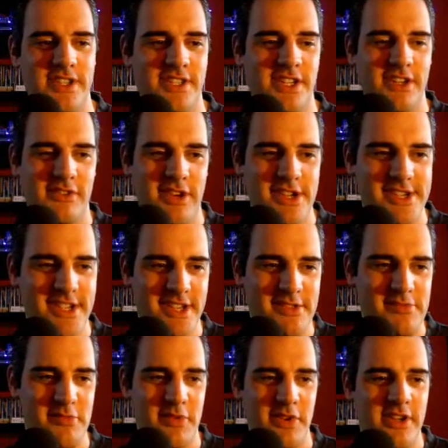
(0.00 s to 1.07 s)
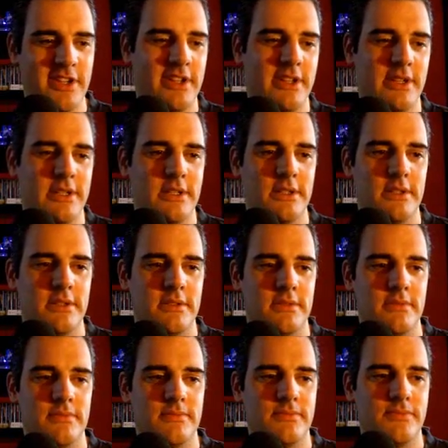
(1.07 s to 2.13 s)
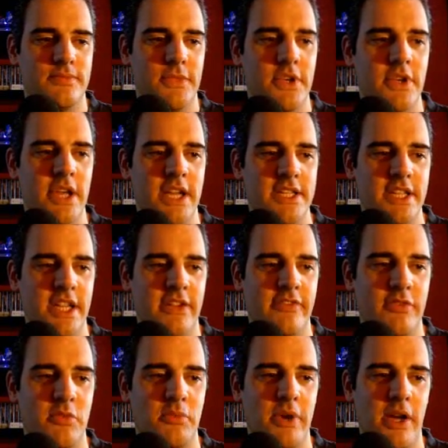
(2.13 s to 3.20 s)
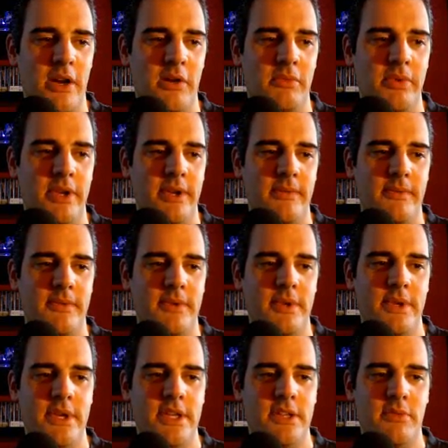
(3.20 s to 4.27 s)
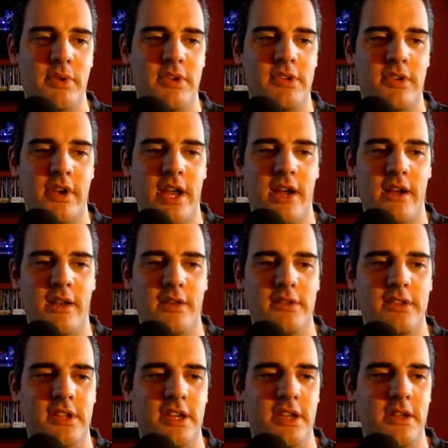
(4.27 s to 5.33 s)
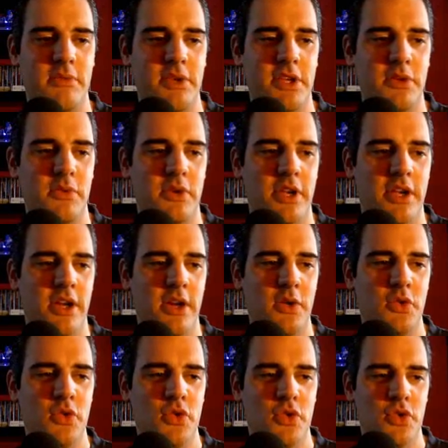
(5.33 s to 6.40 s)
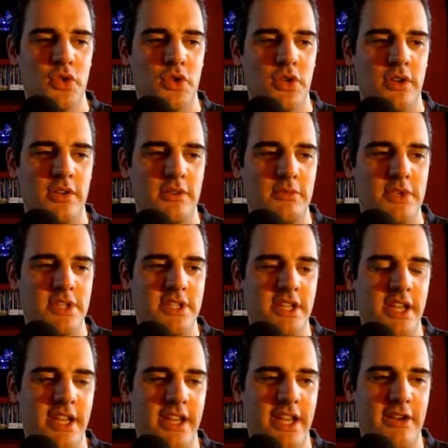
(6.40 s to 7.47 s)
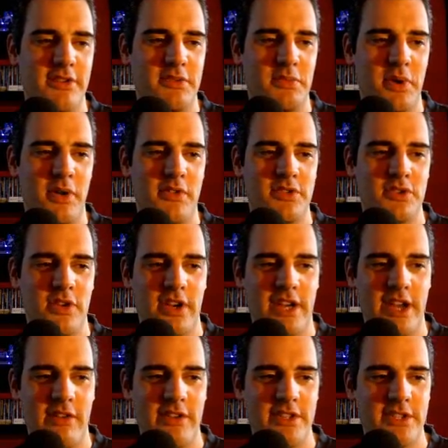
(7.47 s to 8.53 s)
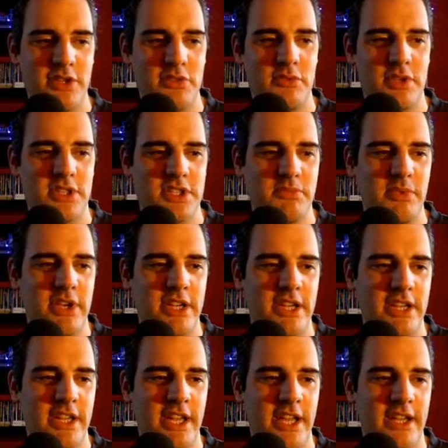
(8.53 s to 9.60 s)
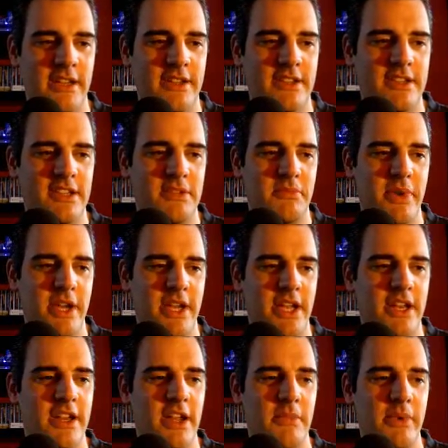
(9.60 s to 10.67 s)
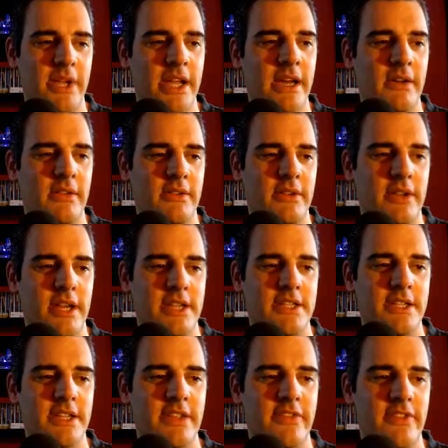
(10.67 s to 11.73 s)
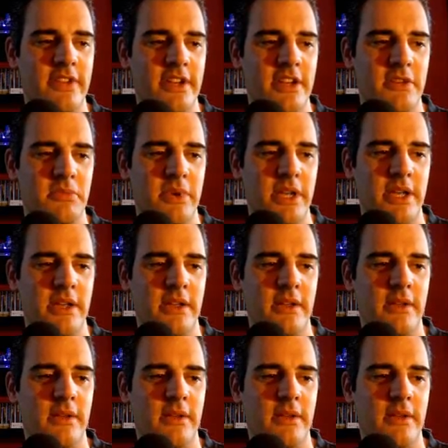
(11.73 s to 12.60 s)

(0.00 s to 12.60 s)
accelerating through it. You can take it full power, but depends on how close to the limit you want to go. A mistake there as well, I was trying to carry too much speed in there. See the back end coming out, had to lift a little bit.